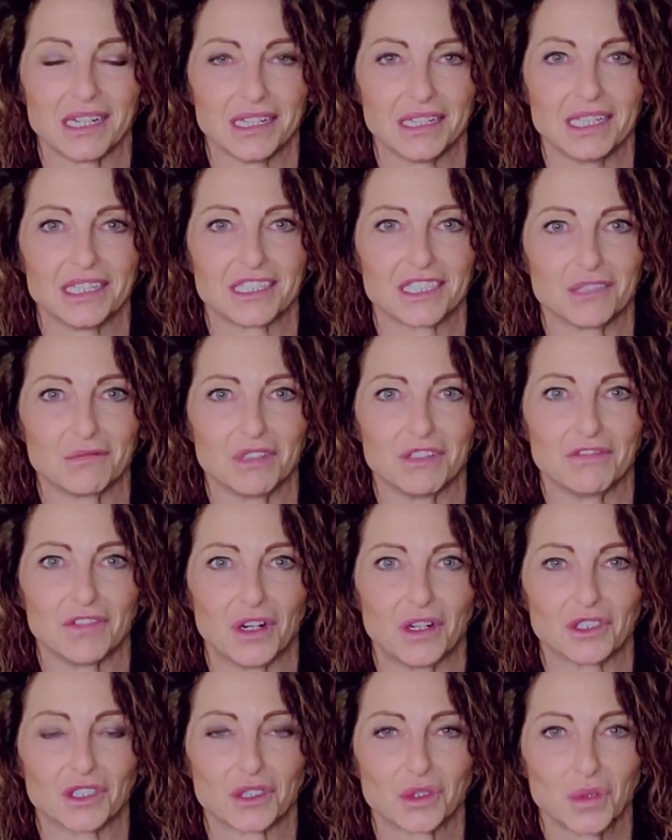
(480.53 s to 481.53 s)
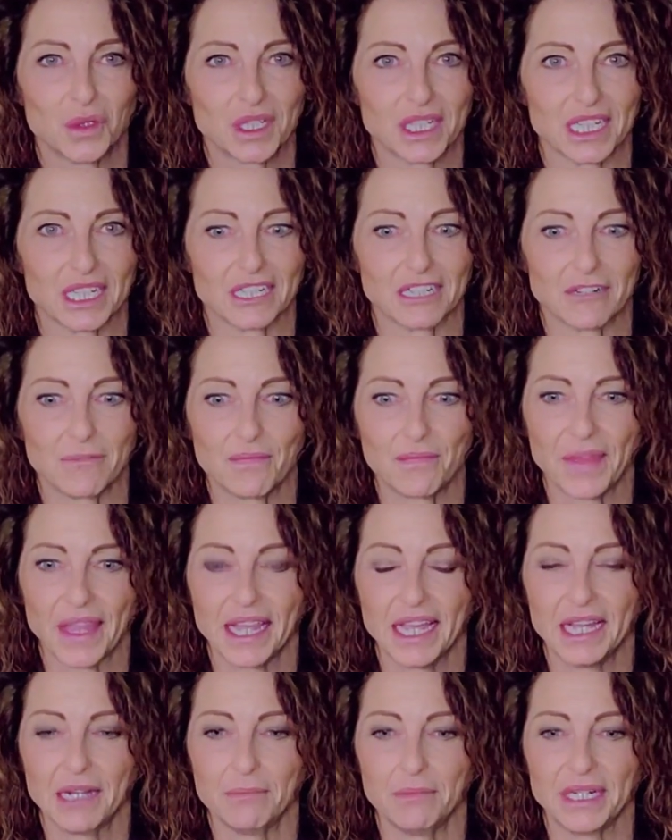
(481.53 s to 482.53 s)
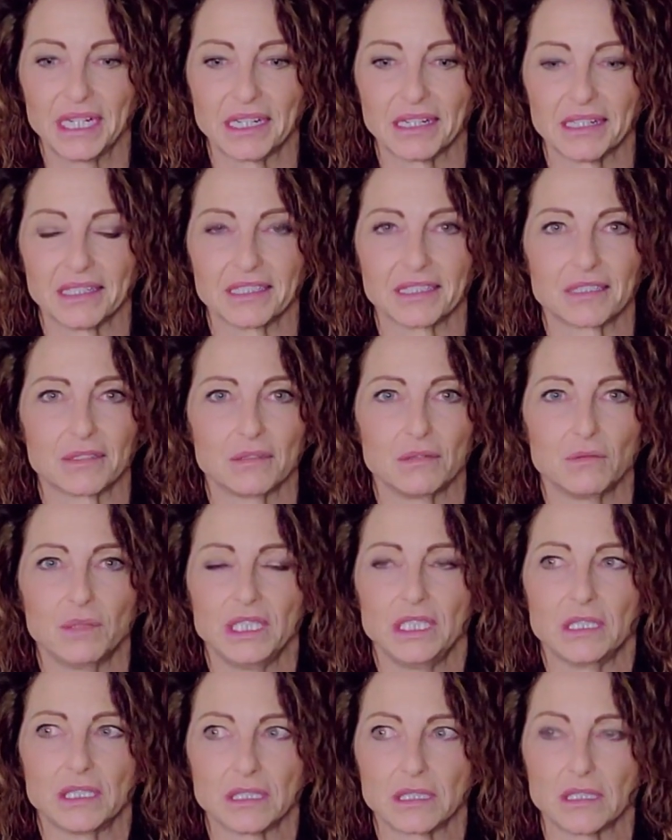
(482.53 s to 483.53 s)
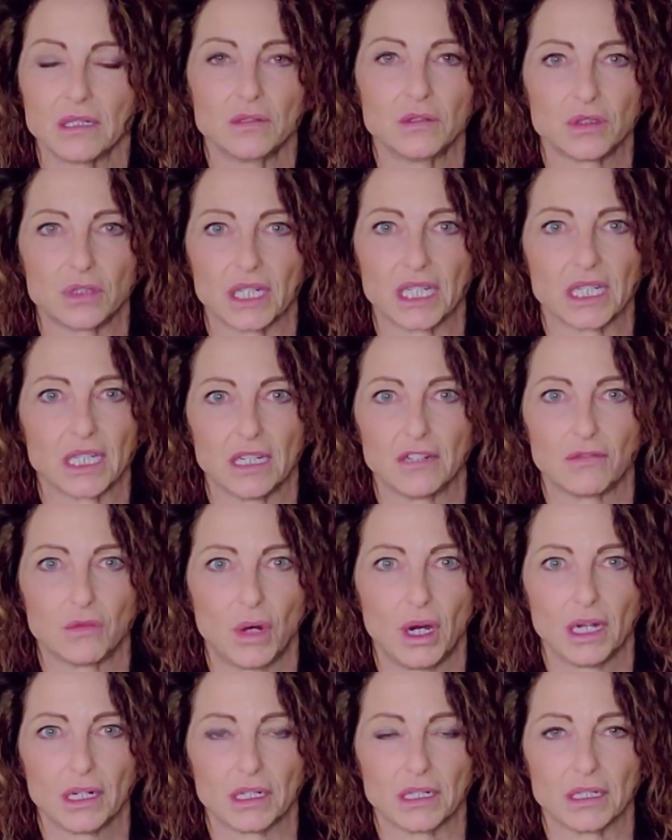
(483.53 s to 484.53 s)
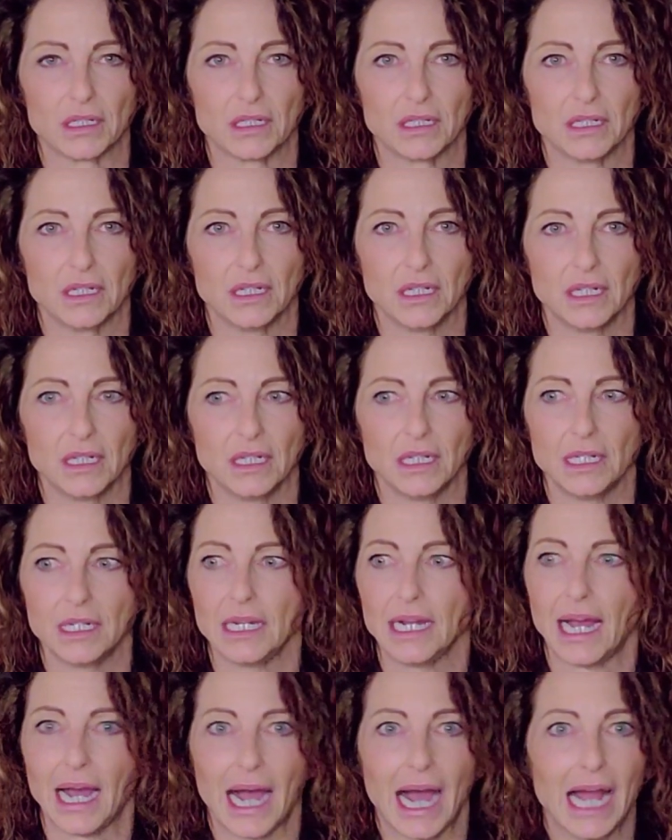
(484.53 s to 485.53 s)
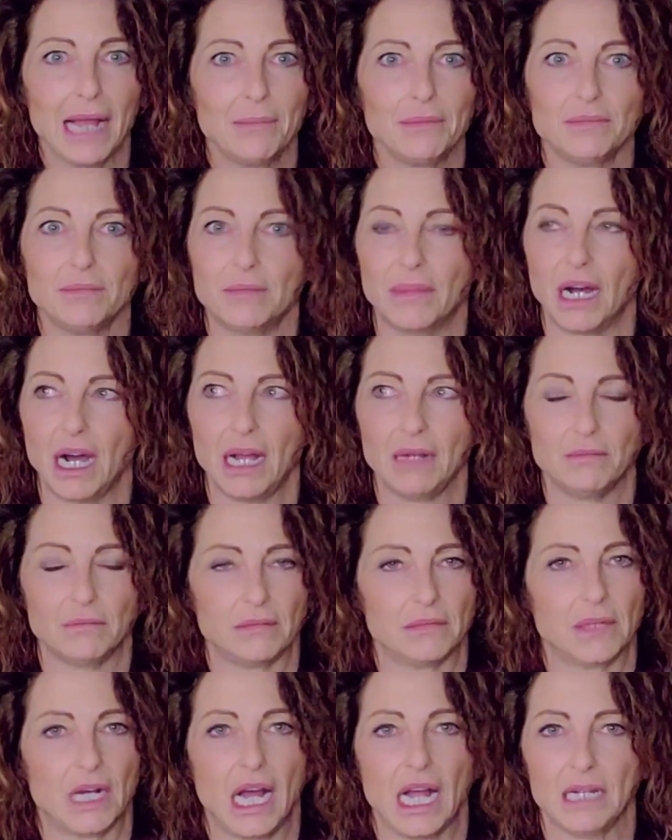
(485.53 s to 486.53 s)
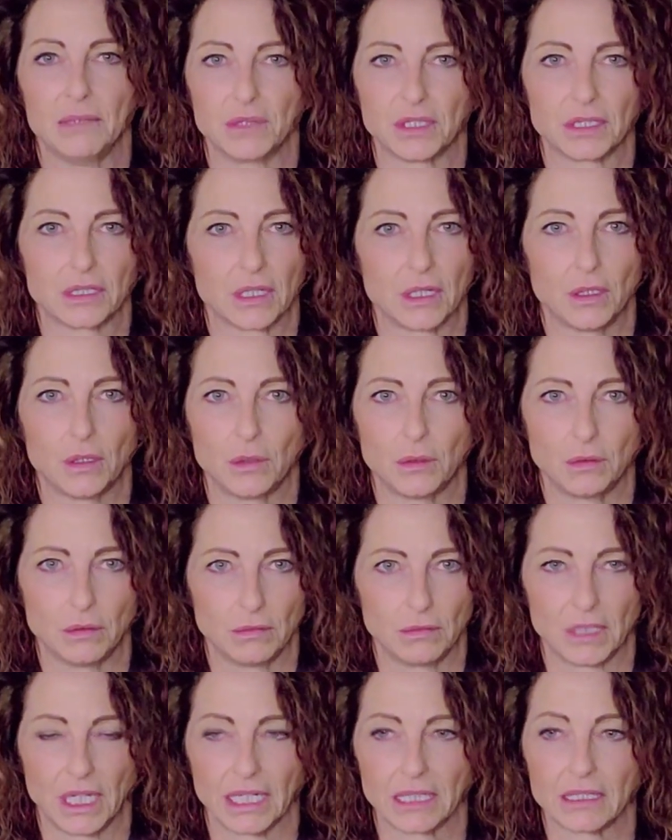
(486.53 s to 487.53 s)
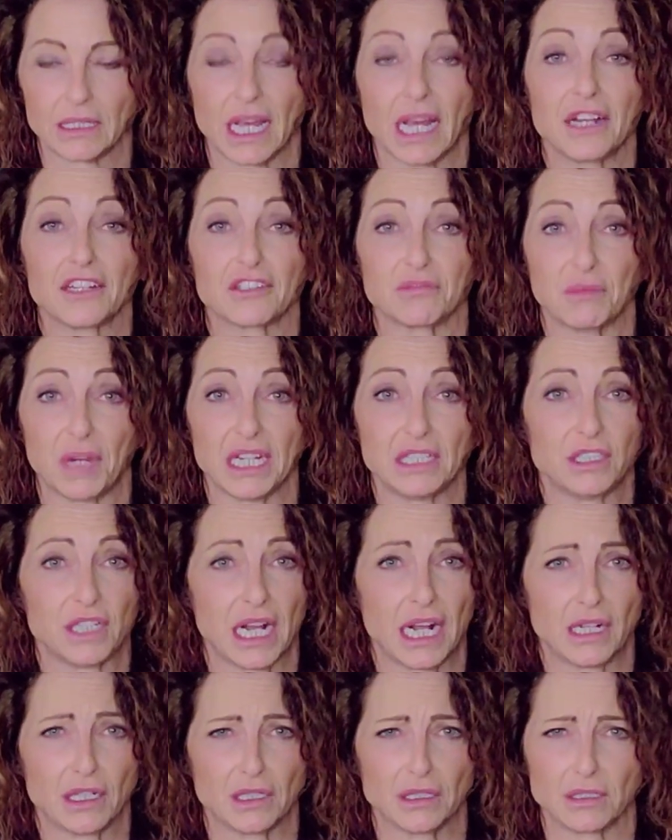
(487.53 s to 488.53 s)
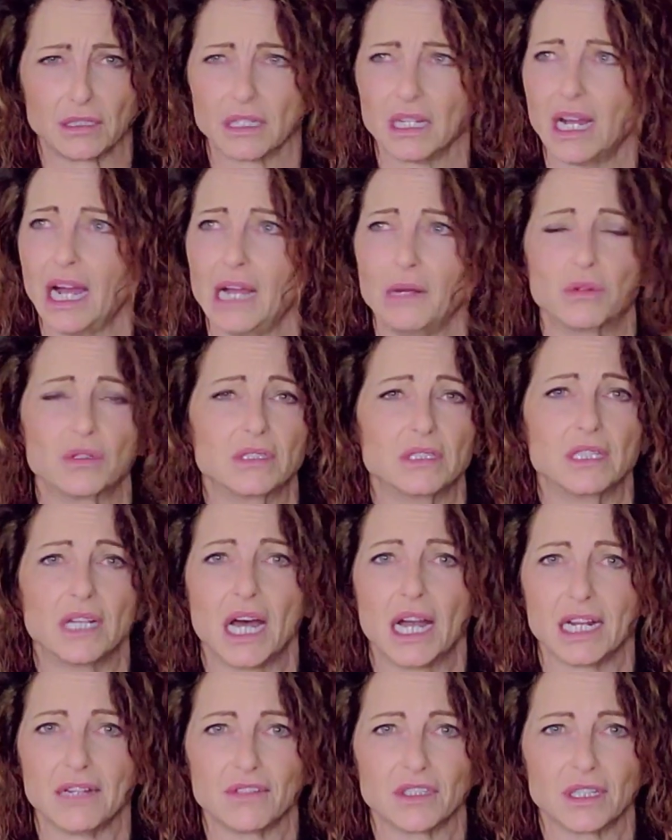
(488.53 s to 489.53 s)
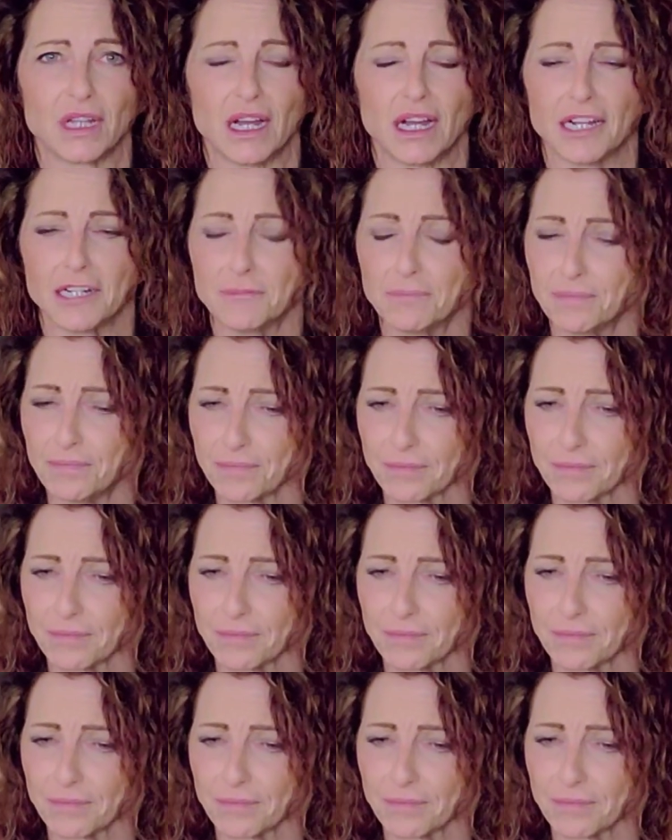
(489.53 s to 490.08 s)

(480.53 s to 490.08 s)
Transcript: areas that we fall short in because we just don't drink enough water. I am so, like, that is my challenge. I will not even lie.